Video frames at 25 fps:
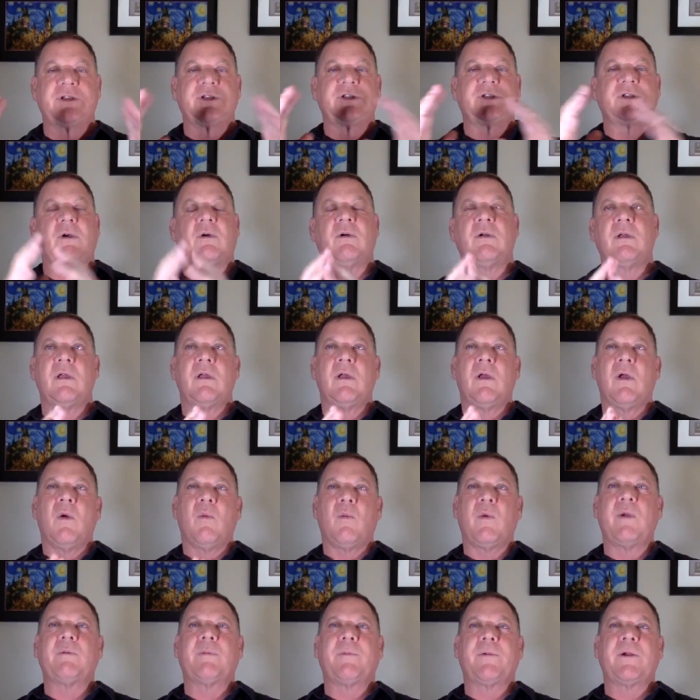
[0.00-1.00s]
And so
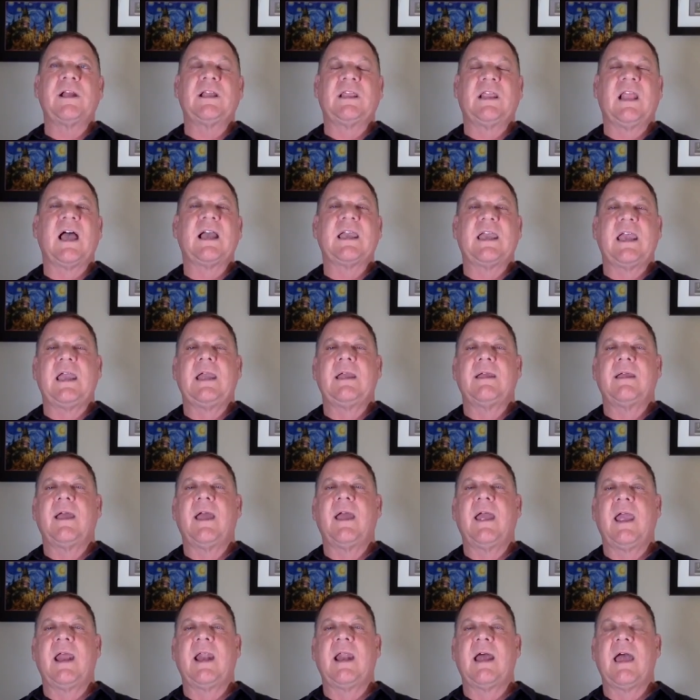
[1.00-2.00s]
we were pretty lucky,
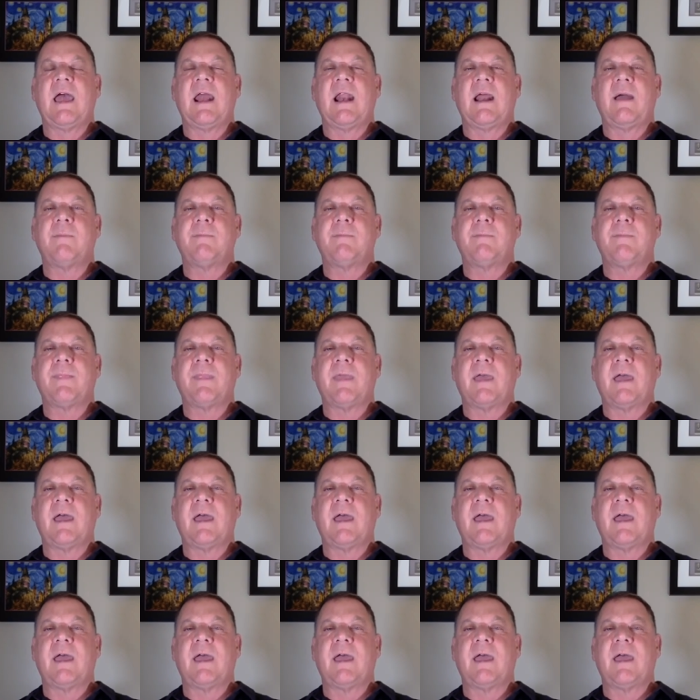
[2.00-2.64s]
and and I'm